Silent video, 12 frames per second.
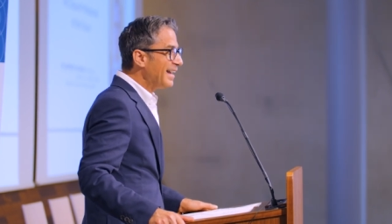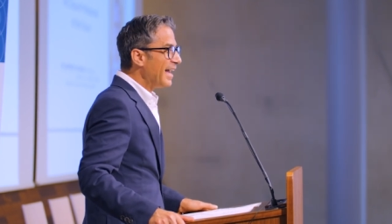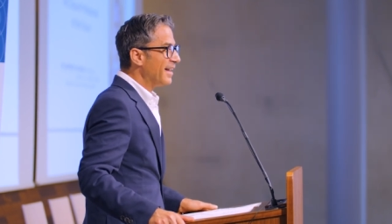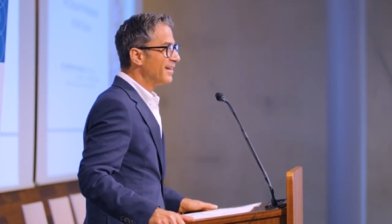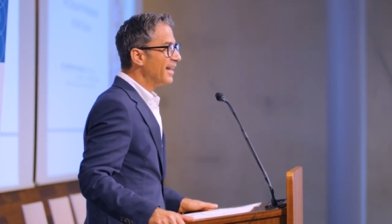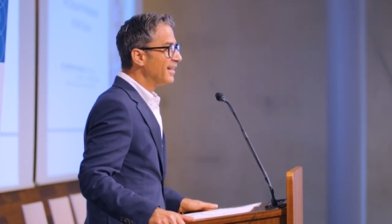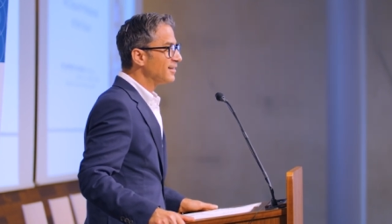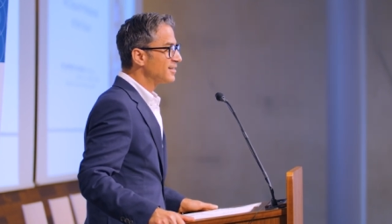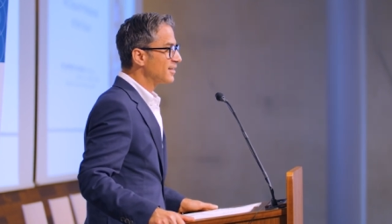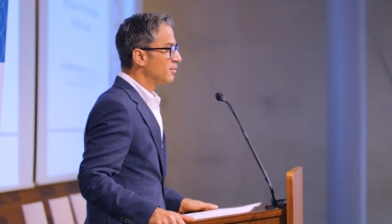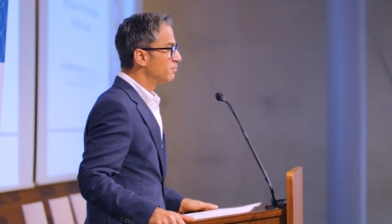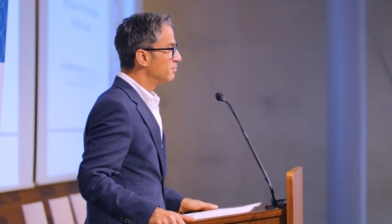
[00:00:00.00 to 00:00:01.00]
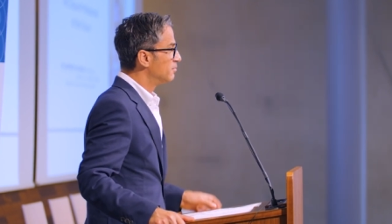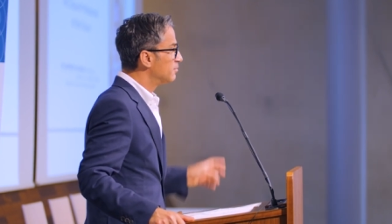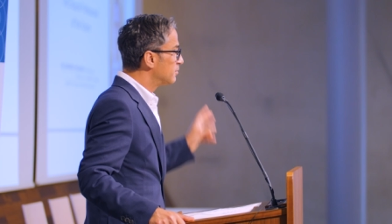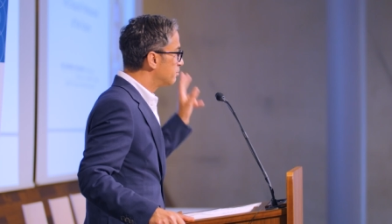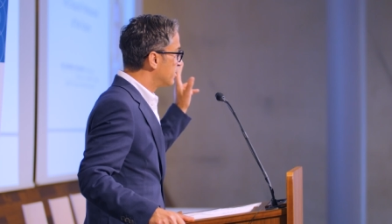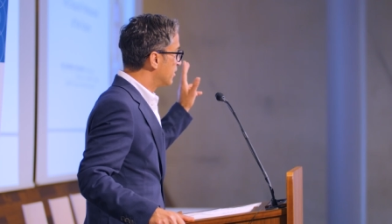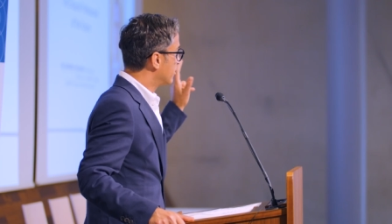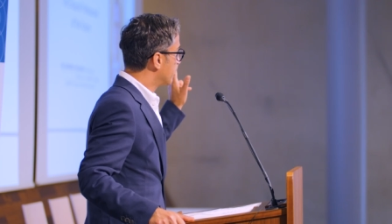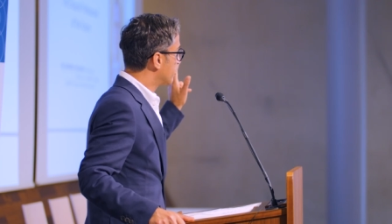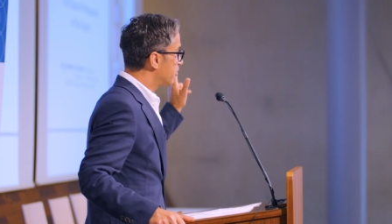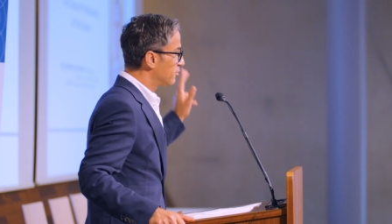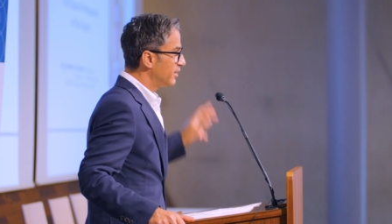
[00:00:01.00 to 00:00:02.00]
And then pillar
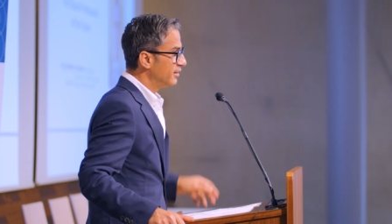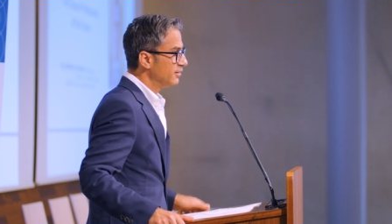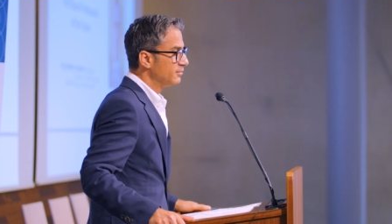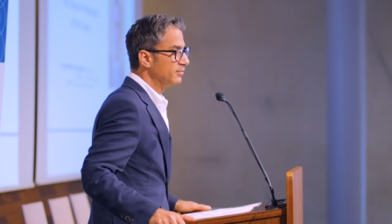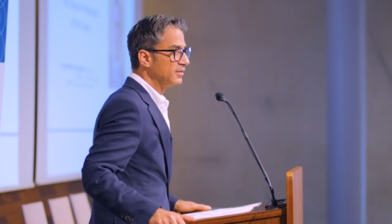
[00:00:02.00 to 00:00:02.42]
number 3,